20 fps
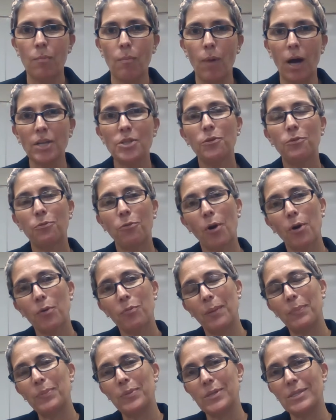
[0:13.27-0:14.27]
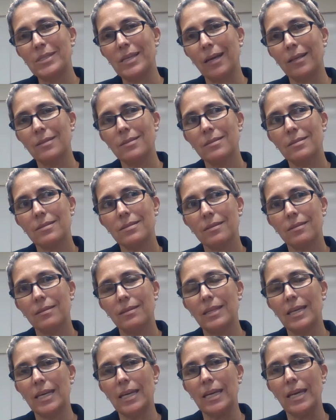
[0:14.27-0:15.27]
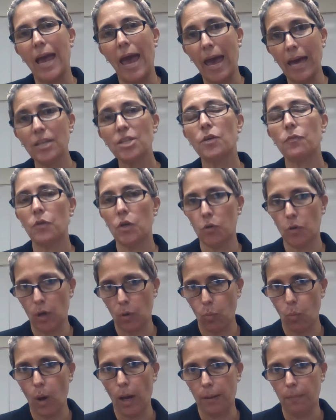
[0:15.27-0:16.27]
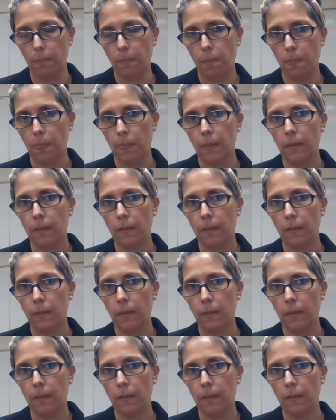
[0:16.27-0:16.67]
Module 4 represents the end of Unit 1.